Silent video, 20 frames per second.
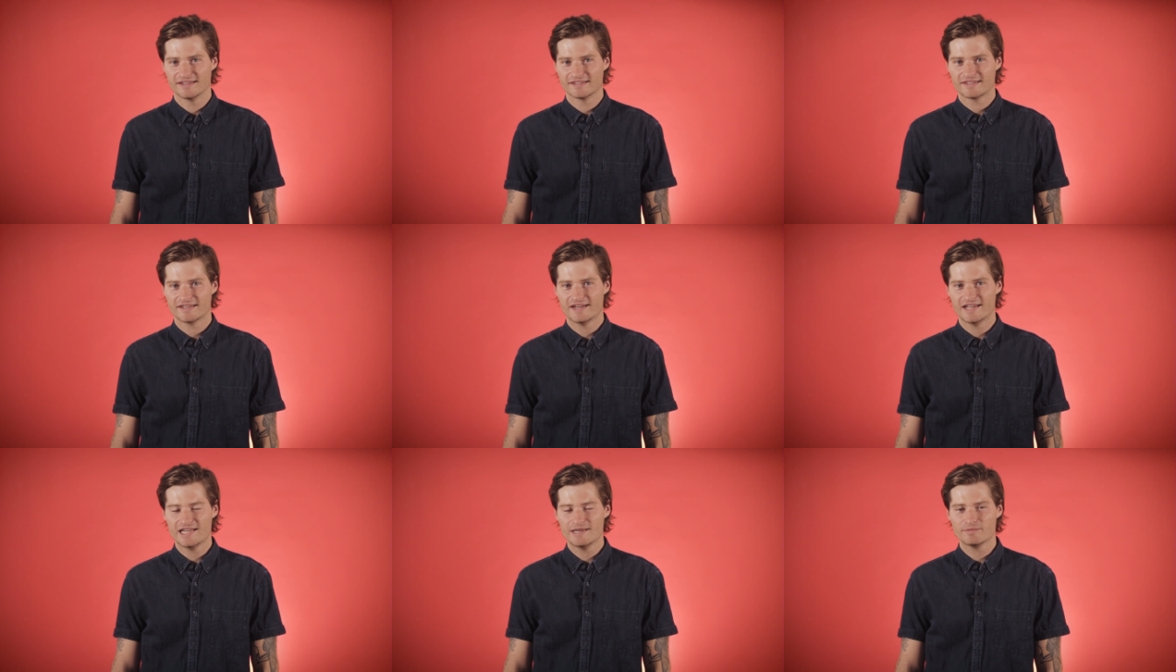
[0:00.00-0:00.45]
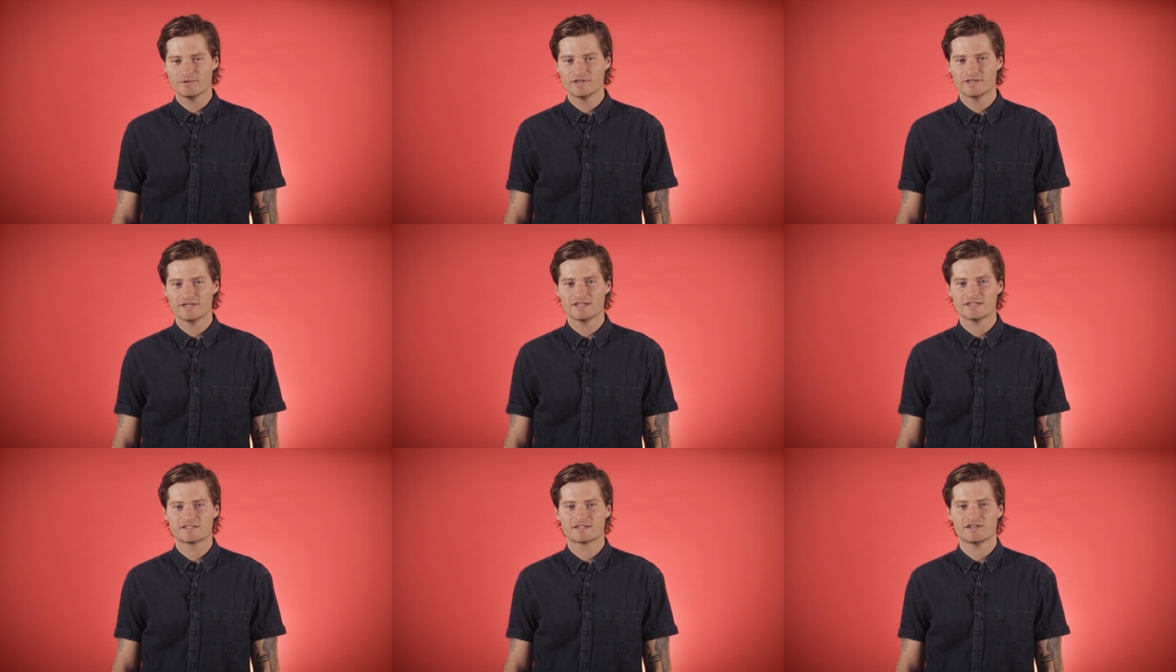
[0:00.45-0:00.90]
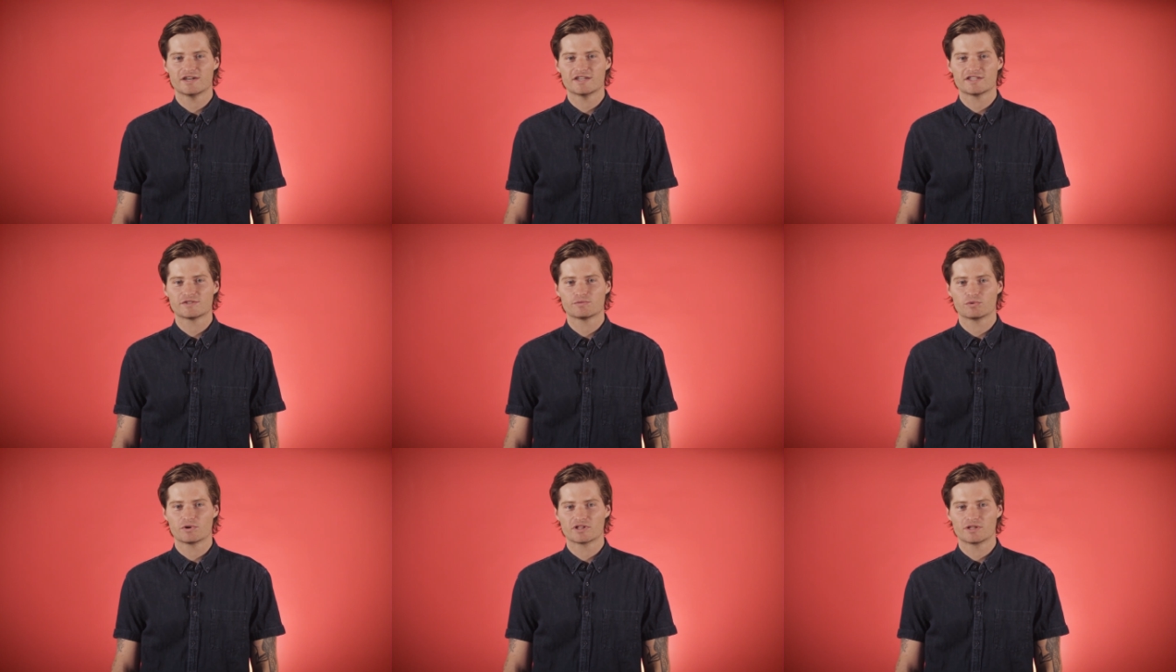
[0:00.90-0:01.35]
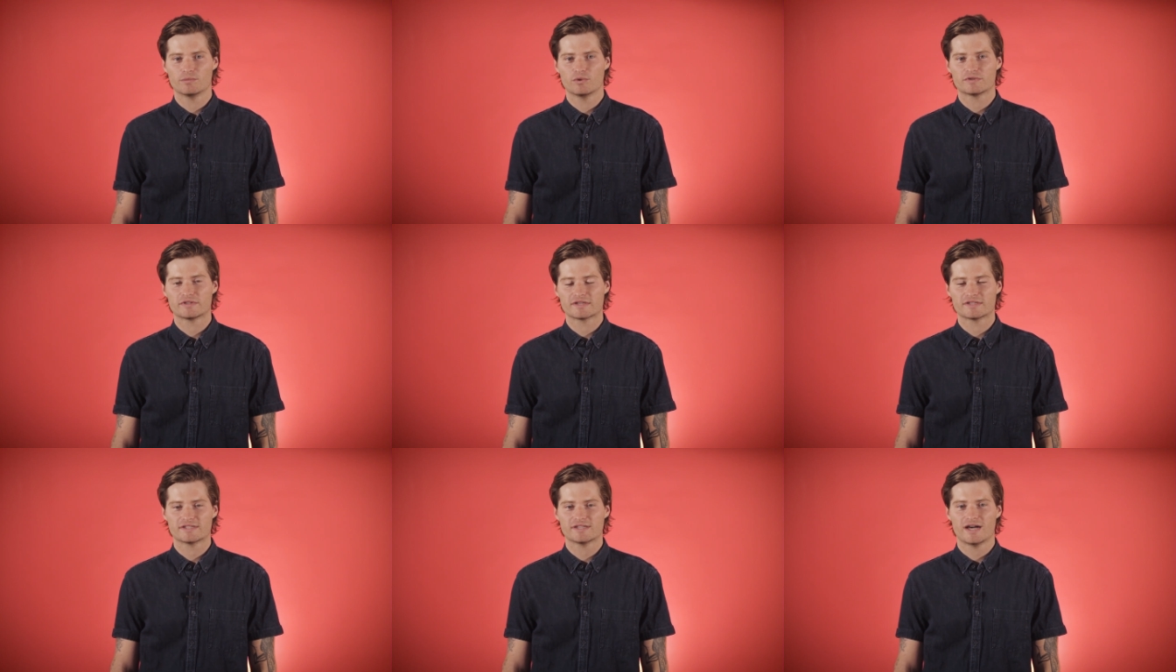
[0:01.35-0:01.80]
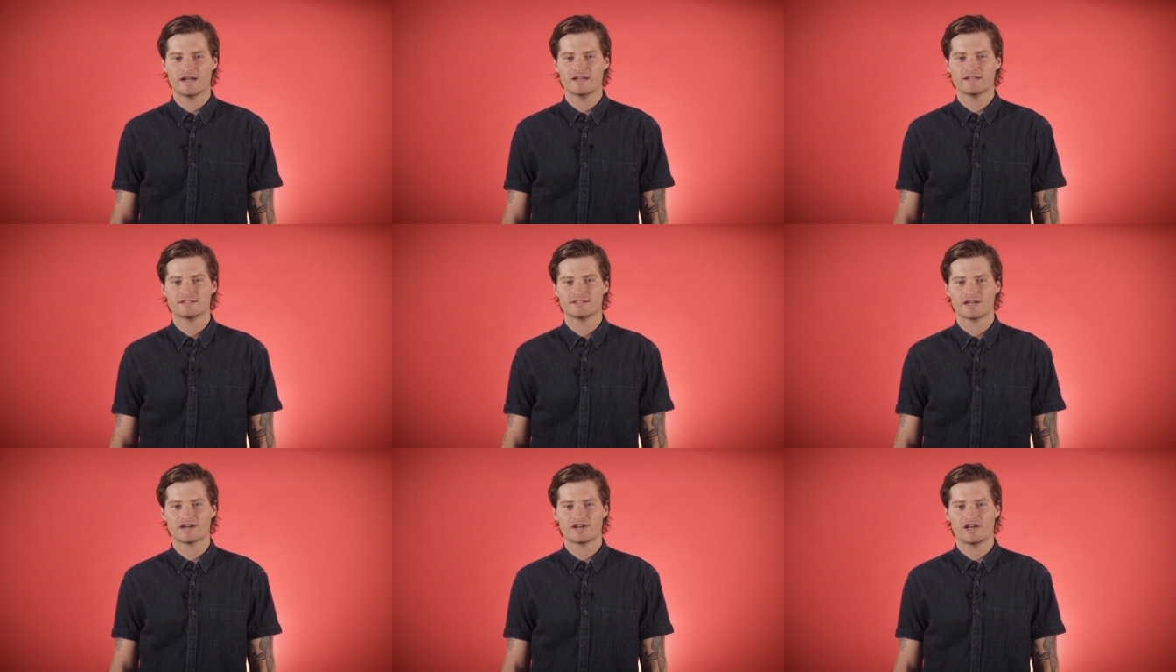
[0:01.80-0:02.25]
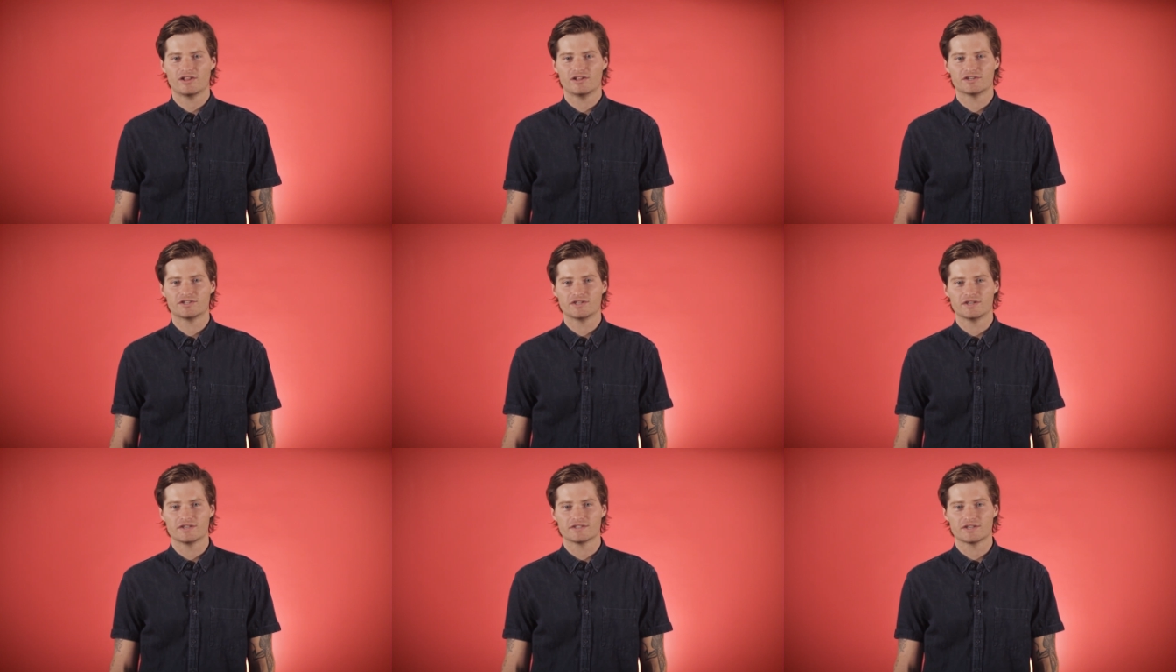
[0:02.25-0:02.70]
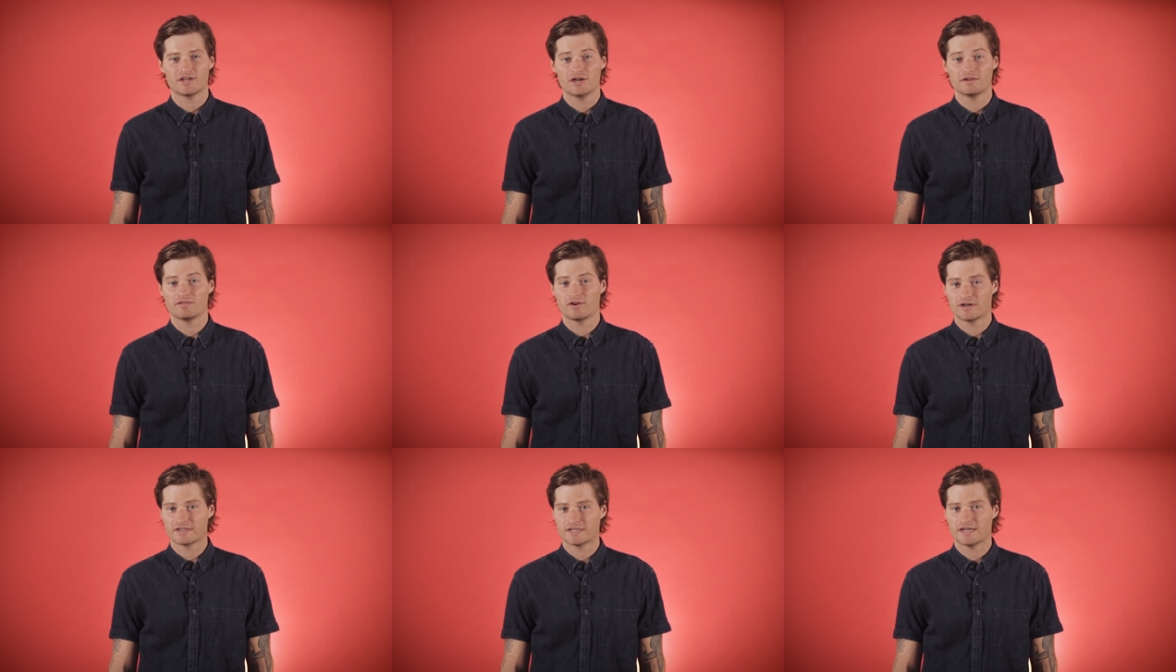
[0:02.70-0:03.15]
Today I'm going to discuss one of the most exciting technologies of our